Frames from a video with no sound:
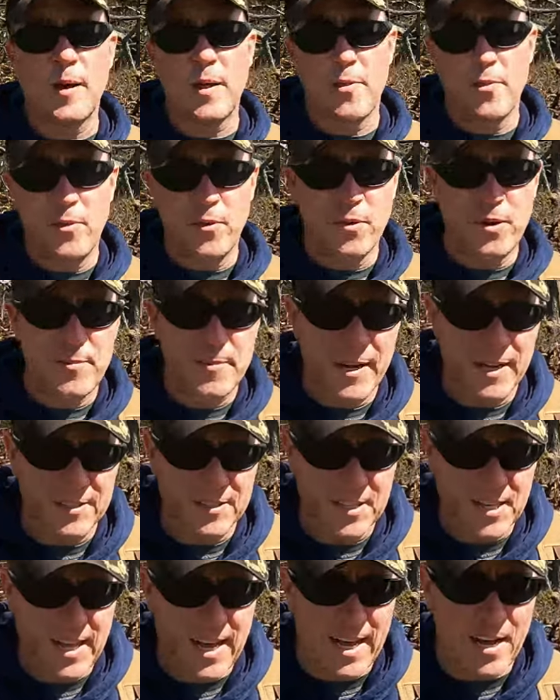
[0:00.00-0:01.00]
to about 30
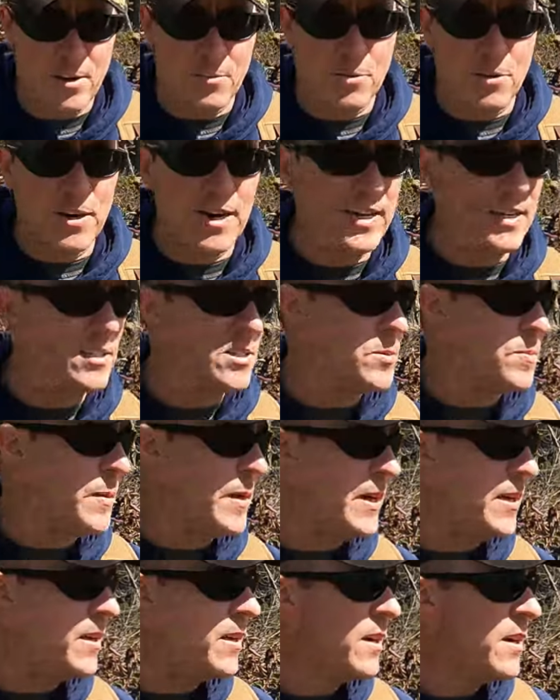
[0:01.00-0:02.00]
miles an hour at its
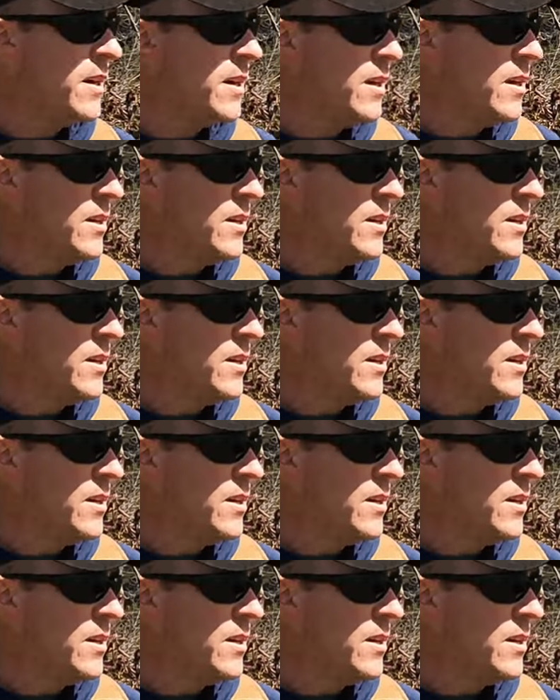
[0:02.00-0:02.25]
peak.